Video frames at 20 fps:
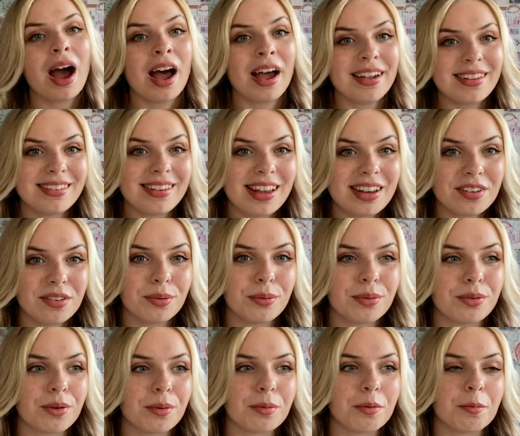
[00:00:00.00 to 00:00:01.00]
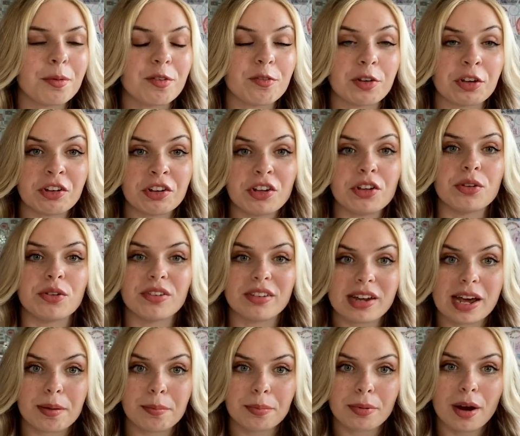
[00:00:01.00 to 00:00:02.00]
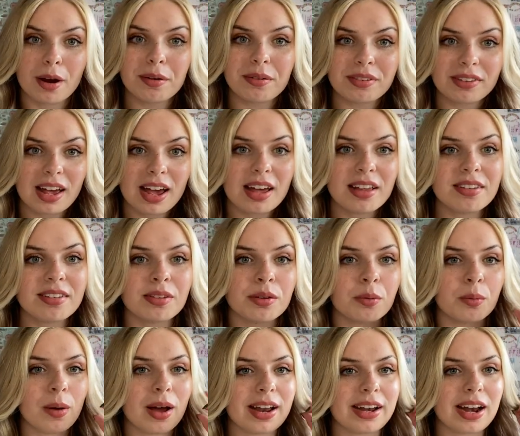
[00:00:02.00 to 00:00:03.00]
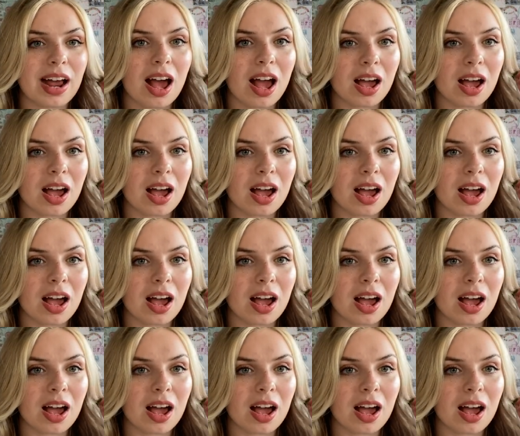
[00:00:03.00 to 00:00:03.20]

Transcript: I tend to adopt a bit of a two-step process when